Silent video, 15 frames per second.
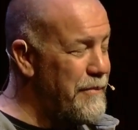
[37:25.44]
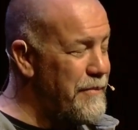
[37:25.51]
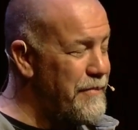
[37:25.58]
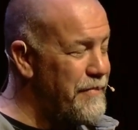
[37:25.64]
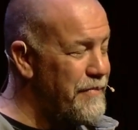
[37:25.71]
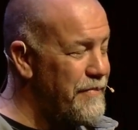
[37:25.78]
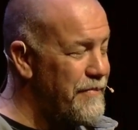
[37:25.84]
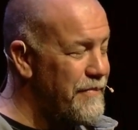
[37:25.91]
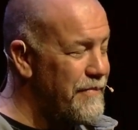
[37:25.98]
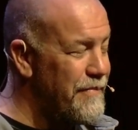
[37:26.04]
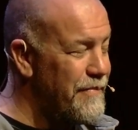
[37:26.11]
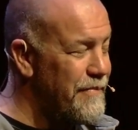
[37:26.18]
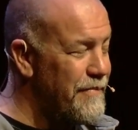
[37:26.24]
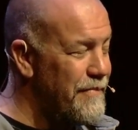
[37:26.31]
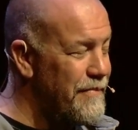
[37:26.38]

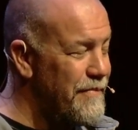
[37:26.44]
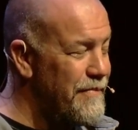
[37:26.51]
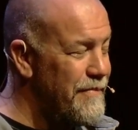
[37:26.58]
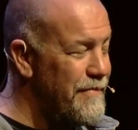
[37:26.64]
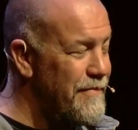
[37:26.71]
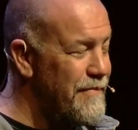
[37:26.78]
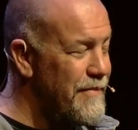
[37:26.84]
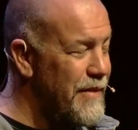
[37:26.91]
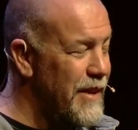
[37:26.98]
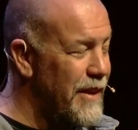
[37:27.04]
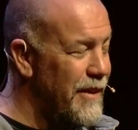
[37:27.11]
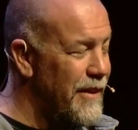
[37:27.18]
Nothing is said.